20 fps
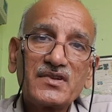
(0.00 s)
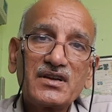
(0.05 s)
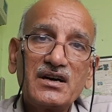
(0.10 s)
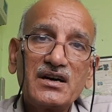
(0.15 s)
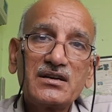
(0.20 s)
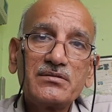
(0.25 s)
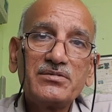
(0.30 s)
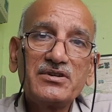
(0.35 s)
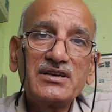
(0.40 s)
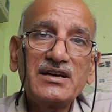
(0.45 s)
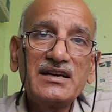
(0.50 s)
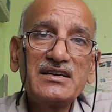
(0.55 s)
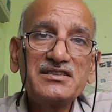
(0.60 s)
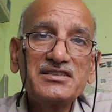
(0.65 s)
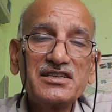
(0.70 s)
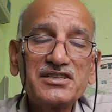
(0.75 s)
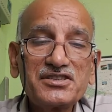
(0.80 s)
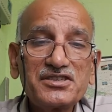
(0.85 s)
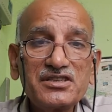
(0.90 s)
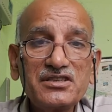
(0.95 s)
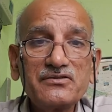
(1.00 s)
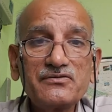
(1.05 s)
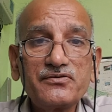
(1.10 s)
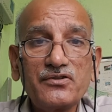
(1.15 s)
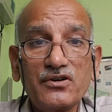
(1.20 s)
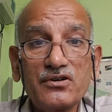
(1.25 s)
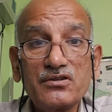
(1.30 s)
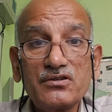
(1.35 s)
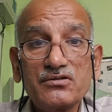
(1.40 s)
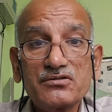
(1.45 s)
urbanization
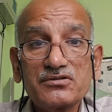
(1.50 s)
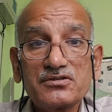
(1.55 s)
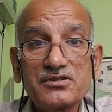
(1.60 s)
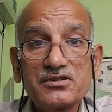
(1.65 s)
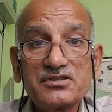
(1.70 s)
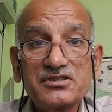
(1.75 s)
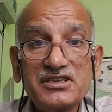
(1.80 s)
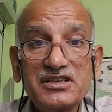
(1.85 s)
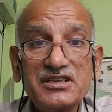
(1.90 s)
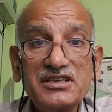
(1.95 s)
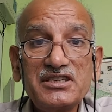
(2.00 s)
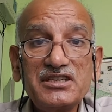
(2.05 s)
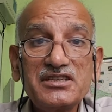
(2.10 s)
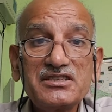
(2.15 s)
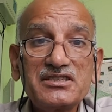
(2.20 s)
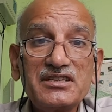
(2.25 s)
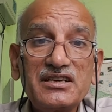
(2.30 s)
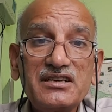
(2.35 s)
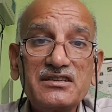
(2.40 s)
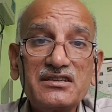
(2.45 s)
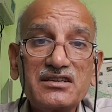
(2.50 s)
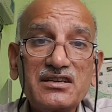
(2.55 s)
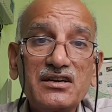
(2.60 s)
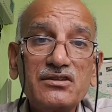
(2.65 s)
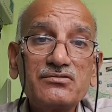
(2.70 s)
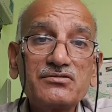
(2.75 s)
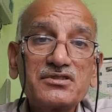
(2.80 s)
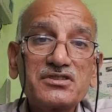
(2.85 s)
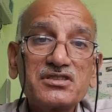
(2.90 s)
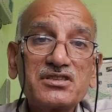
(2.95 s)
follows. Cities and
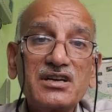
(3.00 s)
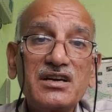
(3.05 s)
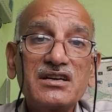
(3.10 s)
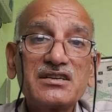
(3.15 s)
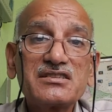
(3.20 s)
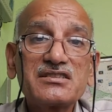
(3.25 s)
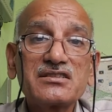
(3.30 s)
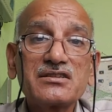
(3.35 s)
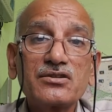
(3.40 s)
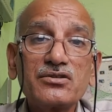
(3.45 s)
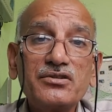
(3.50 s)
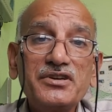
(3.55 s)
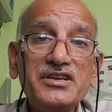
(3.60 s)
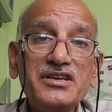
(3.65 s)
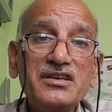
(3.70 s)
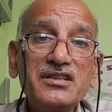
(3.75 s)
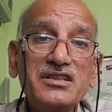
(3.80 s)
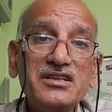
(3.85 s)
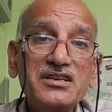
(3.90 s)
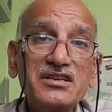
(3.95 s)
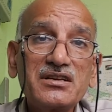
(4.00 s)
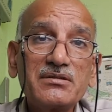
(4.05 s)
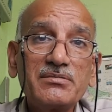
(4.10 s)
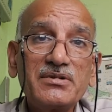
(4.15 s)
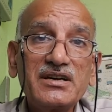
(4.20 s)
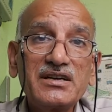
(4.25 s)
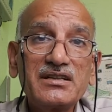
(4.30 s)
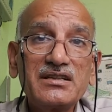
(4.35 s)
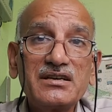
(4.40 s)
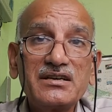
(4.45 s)
towns starts growing
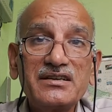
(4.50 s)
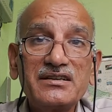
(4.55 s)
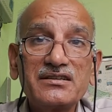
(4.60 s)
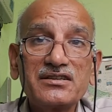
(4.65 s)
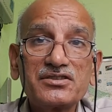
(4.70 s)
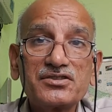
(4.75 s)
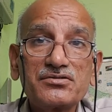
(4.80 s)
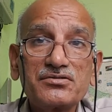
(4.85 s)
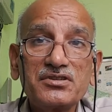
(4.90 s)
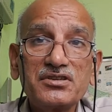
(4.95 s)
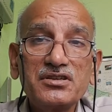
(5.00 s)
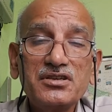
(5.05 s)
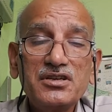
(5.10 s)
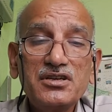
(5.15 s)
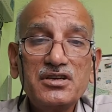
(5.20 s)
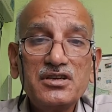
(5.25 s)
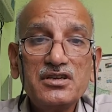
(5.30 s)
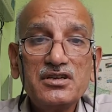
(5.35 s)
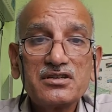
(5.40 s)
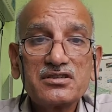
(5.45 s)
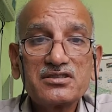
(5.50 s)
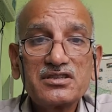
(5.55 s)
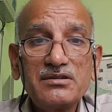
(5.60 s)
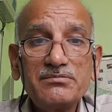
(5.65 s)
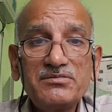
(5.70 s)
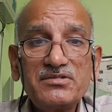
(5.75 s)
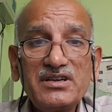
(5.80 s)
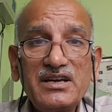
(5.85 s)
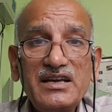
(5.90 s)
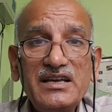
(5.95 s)
nearby the industry.
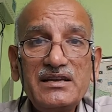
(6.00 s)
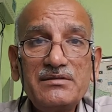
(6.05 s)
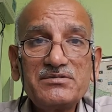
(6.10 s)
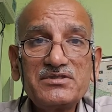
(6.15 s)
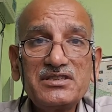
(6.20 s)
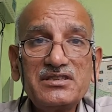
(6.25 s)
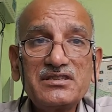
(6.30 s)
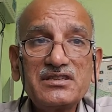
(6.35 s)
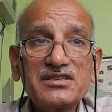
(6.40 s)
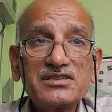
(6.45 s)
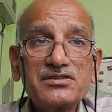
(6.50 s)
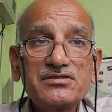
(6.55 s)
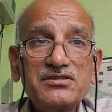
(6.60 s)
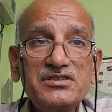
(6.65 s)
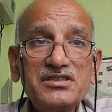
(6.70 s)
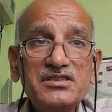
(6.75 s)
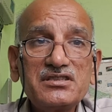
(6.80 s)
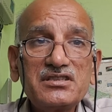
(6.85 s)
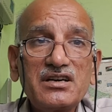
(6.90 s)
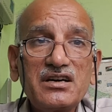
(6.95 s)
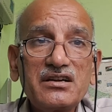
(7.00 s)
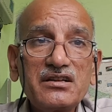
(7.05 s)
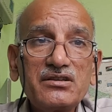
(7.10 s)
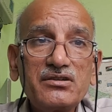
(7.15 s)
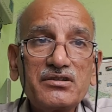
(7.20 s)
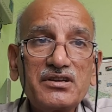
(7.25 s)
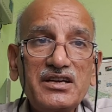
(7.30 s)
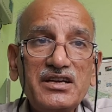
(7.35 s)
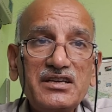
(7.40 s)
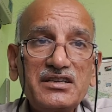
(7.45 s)
Sometimes industries are
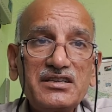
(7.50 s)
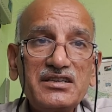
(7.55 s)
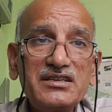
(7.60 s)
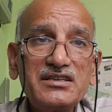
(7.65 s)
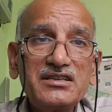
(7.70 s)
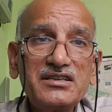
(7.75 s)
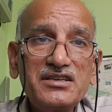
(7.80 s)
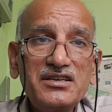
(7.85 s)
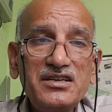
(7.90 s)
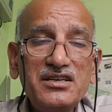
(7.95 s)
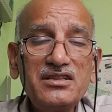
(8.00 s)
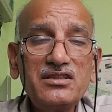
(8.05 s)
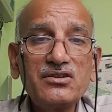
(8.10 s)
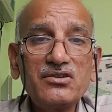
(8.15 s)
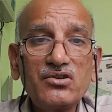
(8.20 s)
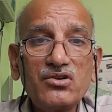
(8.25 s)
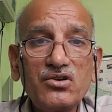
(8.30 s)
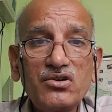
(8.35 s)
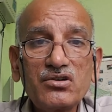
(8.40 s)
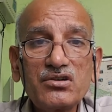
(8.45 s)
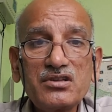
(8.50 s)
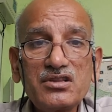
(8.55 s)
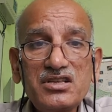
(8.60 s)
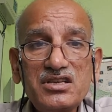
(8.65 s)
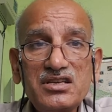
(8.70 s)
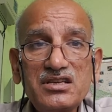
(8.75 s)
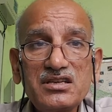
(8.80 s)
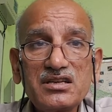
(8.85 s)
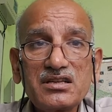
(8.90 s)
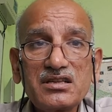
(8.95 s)
located in or
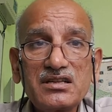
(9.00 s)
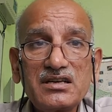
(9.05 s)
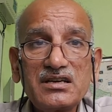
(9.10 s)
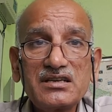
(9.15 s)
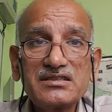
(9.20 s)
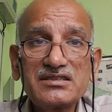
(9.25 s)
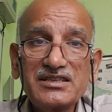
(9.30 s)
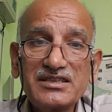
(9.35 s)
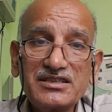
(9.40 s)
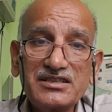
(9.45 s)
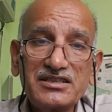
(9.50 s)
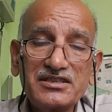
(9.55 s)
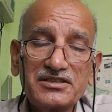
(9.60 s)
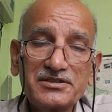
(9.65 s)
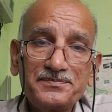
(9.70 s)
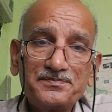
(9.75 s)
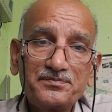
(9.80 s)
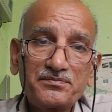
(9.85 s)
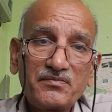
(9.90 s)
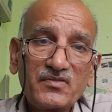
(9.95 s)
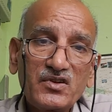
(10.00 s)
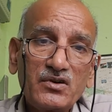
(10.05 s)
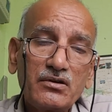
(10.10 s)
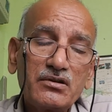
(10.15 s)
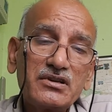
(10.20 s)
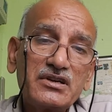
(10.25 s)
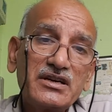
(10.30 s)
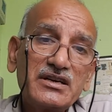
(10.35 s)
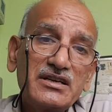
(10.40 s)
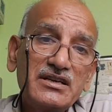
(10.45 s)
near the cities,
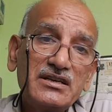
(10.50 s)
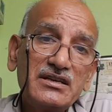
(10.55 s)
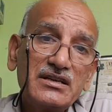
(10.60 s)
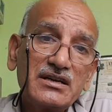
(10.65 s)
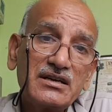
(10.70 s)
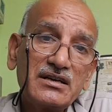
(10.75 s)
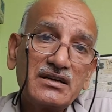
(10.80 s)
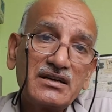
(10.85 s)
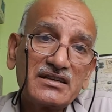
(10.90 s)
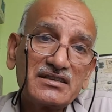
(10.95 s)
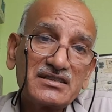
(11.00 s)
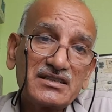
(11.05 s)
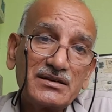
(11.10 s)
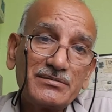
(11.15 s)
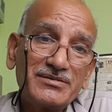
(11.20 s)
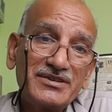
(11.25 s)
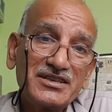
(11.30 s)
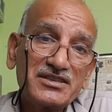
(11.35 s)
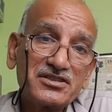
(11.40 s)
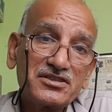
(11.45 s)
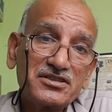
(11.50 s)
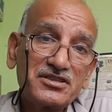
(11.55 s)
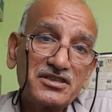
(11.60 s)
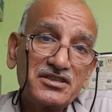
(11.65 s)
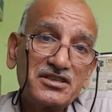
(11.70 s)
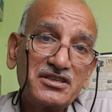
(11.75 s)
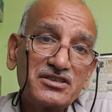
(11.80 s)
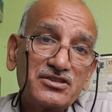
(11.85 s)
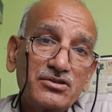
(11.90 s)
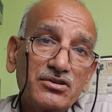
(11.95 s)
already established
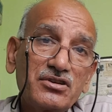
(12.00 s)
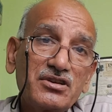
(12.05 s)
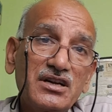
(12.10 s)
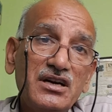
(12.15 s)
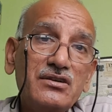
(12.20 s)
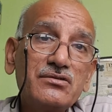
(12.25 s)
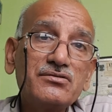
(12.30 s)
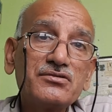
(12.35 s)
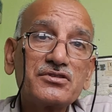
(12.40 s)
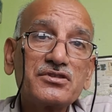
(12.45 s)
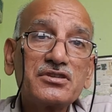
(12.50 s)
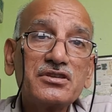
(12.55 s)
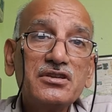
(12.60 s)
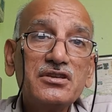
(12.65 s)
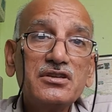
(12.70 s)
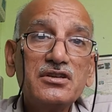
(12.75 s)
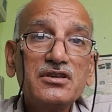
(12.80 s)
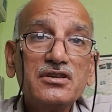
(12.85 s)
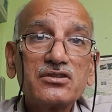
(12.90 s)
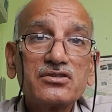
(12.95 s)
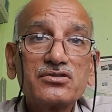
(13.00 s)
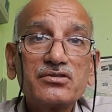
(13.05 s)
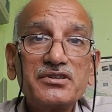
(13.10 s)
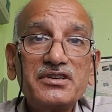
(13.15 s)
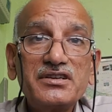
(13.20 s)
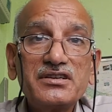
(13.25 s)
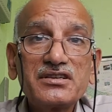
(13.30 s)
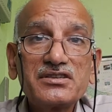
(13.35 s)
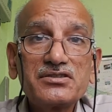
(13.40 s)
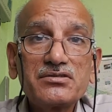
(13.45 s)
cities or towns. So
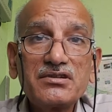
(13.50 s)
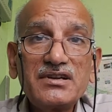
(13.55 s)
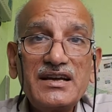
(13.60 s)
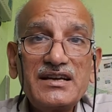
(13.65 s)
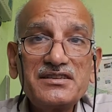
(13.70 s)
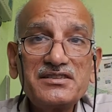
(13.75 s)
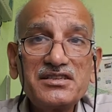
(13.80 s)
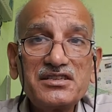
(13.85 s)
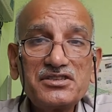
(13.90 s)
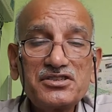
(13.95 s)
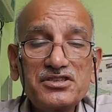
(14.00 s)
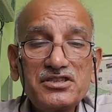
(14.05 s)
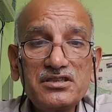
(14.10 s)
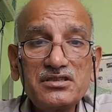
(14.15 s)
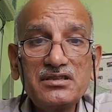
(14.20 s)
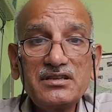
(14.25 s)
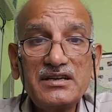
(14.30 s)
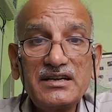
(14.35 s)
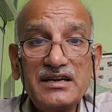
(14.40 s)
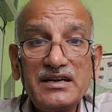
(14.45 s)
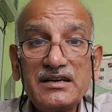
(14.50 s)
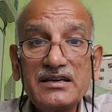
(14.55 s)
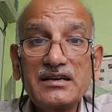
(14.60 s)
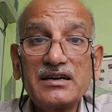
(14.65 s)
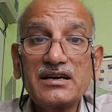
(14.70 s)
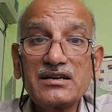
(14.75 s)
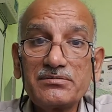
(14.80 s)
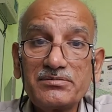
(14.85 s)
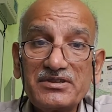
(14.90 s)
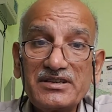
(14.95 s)
industrialization and
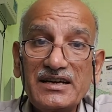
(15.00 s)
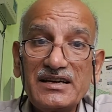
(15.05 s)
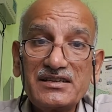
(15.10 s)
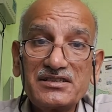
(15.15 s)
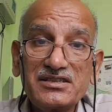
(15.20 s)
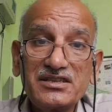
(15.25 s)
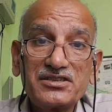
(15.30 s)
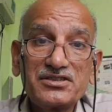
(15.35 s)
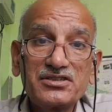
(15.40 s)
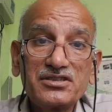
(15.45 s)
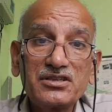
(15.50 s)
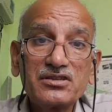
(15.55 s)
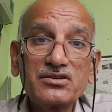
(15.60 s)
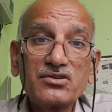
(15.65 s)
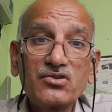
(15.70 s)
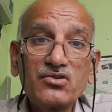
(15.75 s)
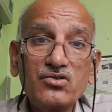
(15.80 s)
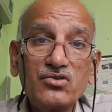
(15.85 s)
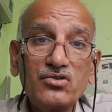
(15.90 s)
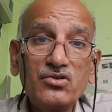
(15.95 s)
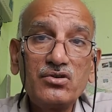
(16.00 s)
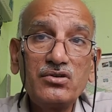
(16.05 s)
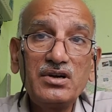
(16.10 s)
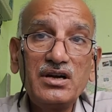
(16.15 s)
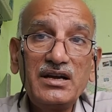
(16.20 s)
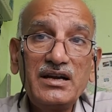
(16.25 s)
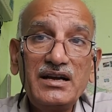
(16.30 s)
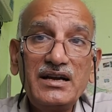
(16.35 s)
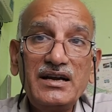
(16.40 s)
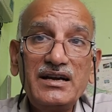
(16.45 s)
urbanization go
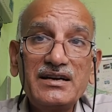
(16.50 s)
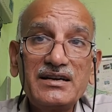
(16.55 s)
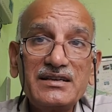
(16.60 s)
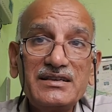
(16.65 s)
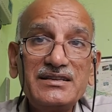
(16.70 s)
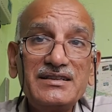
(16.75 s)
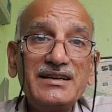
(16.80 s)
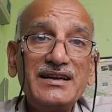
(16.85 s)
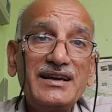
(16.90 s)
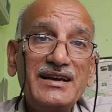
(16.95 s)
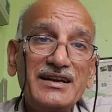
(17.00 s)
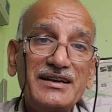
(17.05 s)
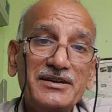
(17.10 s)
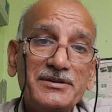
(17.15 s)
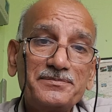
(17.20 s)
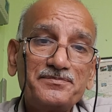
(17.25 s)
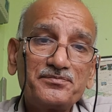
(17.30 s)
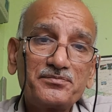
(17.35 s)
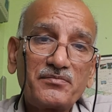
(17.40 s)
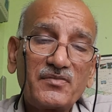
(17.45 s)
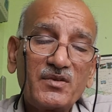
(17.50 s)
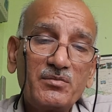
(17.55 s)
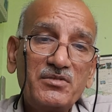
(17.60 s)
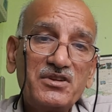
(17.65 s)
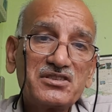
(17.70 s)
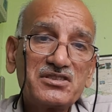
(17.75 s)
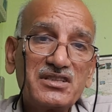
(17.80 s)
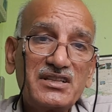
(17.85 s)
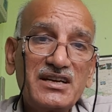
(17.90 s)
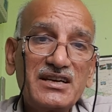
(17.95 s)
hand in hand,
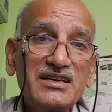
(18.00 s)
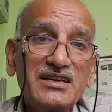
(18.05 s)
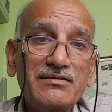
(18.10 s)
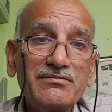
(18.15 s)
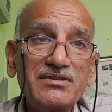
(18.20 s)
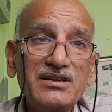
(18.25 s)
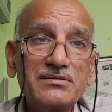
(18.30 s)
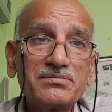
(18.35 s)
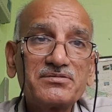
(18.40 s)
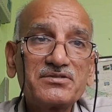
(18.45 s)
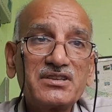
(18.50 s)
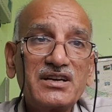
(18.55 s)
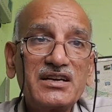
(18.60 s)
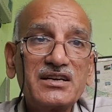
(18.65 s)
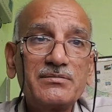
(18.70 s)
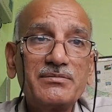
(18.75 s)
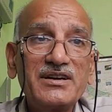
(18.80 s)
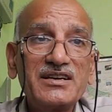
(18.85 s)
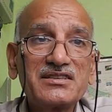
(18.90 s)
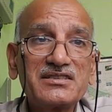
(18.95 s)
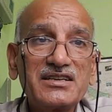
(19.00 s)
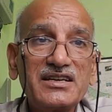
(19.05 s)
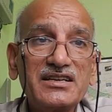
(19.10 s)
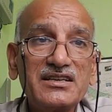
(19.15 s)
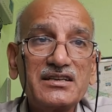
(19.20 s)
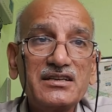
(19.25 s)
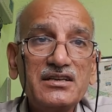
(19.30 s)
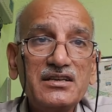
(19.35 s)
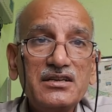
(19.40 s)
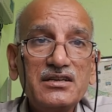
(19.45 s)
means they develop side by
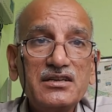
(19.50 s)
side.